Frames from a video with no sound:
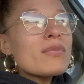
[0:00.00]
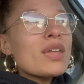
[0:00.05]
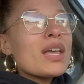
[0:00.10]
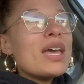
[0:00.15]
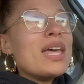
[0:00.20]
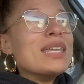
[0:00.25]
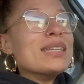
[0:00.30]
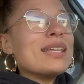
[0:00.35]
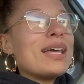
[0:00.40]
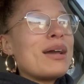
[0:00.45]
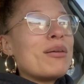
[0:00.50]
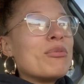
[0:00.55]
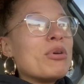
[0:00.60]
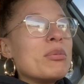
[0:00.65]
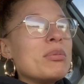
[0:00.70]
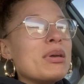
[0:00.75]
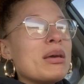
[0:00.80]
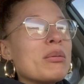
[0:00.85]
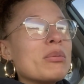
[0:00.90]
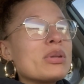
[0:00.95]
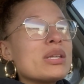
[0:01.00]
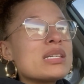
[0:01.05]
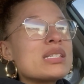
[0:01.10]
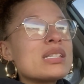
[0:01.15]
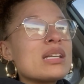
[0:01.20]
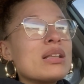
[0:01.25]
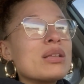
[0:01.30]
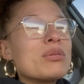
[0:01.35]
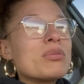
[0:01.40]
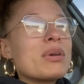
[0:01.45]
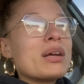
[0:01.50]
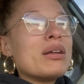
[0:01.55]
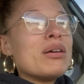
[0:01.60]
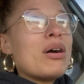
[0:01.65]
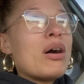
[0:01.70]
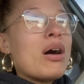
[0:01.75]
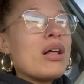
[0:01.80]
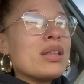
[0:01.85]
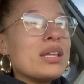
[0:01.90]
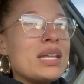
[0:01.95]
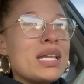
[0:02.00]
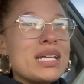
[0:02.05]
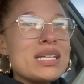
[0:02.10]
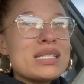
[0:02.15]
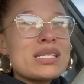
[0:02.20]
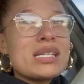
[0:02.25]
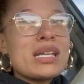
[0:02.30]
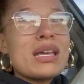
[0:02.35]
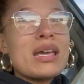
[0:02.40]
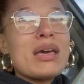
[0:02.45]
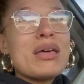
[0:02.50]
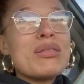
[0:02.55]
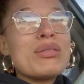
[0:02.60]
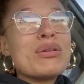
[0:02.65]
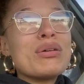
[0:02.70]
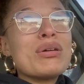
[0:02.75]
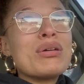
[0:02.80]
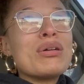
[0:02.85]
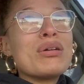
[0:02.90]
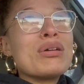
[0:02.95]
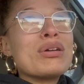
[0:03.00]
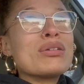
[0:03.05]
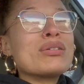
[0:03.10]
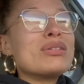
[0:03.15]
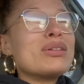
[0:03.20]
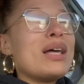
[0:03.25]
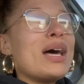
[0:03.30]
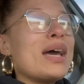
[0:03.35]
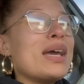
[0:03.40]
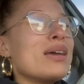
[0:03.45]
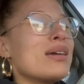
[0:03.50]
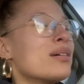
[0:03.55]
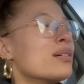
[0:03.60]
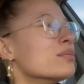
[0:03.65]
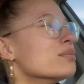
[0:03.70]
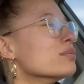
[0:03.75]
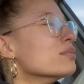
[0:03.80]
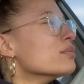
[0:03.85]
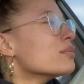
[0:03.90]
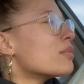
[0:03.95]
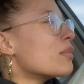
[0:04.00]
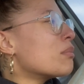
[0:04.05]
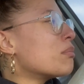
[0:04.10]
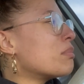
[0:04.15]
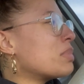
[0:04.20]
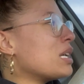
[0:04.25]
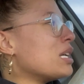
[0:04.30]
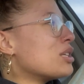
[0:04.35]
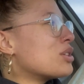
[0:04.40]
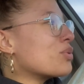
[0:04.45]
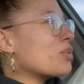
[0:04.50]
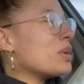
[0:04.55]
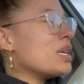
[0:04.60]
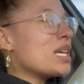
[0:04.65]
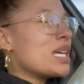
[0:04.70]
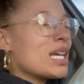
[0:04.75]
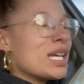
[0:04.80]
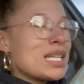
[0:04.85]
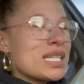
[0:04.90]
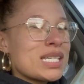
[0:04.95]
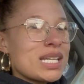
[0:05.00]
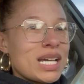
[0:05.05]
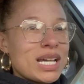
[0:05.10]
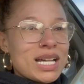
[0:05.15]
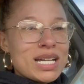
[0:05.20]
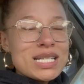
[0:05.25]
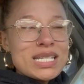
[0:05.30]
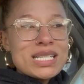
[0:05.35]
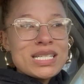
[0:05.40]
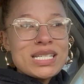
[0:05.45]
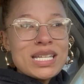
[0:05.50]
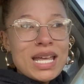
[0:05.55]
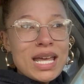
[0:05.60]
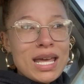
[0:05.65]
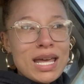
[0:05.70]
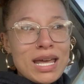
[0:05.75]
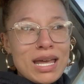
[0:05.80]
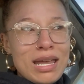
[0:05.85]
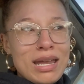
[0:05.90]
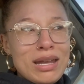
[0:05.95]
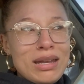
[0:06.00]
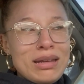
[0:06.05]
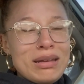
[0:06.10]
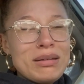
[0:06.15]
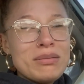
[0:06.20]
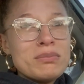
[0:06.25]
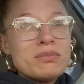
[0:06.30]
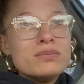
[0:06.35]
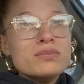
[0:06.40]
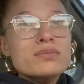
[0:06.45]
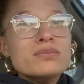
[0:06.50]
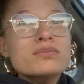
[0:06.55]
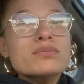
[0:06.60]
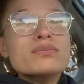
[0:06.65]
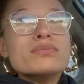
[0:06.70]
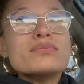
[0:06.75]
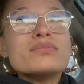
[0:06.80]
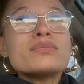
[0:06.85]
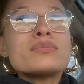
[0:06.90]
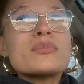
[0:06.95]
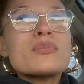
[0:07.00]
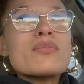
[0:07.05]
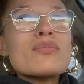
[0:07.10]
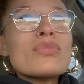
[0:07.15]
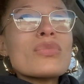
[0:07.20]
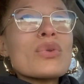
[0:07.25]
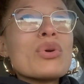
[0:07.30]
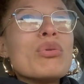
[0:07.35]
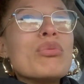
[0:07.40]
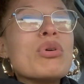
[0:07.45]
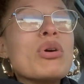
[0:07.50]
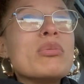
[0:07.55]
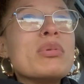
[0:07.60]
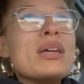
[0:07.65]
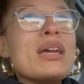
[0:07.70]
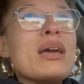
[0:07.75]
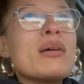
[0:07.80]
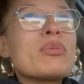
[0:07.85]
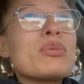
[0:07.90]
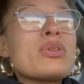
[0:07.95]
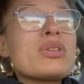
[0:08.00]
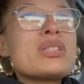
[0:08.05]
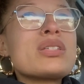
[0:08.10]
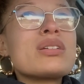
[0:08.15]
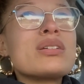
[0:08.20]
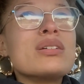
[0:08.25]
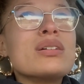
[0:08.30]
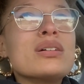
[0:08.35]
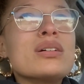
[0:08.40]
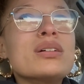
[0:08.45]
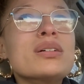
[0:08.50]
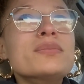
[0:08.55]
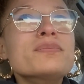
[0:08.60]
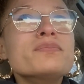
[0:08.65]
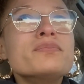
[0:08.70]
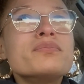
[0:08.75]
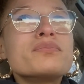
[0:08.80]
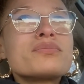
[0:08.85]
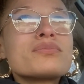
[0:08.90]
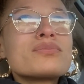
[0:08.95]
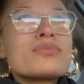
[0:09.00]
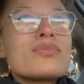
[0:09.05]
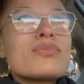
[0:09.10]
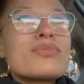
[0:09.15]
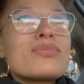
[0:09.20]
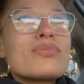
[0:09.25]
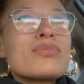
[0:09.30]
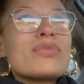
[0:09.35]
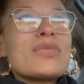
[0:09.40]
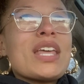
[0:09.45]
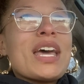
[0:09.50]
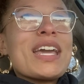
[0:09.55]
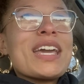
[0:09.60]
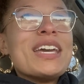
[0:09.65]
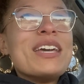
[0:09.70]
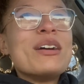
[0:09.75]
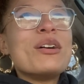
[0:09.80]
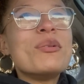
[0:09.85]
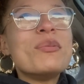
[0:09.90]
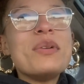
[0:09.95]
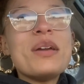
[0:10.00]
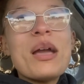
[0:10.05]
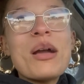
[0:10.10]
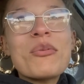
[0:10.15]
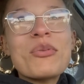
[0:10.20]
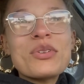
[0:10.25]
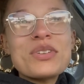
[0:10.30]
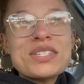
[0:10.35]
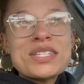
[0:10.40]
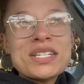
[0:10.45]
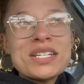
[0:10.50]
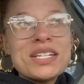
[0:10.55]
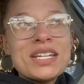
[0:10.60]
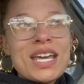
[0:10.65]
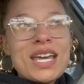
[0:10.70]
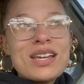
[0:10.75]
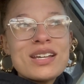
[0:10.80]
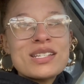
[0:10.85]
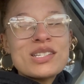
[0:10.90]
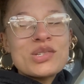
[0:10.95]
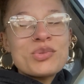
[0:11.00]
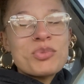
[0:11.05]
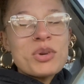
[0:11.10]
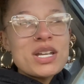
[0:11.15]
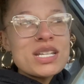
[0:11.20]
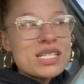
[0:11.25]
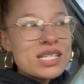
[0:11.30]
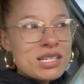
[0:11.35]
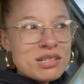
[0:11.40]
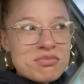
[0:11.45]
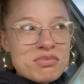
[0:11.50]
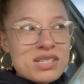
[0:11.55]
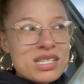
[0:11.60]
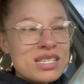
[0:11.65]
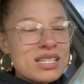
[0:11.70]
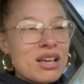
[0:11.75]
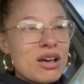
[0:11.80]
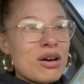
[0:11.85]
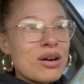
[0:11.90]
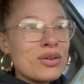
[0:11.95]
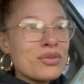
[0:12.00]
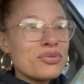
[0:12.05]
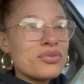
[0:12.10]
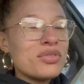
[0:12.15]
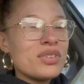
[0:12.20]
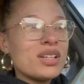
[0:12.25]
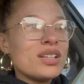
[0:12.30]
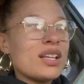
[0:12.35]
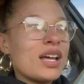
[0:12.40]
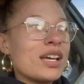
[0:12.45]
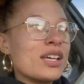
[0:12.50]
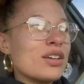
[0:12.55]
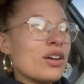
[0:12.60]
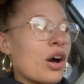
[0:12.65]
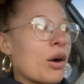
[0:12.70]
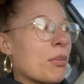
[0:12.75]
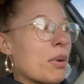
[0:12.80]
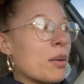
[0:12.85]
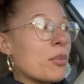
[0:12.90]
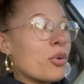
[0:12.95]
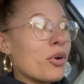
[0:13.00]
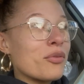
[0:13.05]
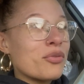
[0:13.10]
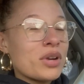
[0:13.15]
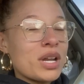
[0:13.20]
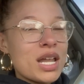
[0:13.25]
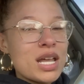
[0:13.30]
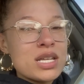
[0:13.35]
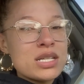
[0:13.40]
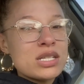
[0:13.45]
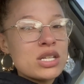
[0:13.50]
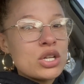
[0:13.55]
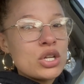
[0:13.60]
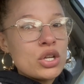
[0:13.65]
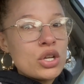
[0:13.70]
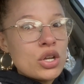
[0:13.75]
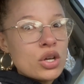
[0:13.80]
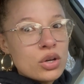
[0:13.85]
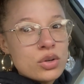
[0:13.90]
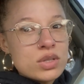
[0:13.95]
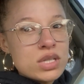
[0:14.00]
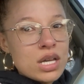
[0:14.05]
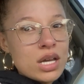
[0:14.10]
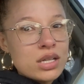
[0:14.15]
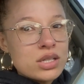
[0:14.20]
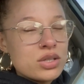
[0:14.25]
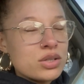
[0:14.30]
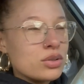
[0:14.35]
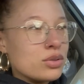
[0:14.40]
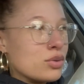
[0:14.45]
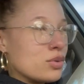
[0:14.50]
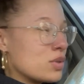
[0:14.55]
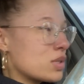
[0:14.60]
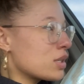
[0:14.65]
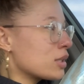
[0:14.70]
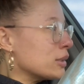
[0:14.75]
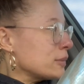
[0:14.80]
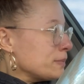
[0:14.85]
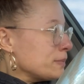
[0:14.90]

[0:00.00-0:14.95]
and like we'll be able to celebrate holidays together like beach weekends like i said and we'll be able to like he'll be able to express himself like y'all my boyfriend has no tattoos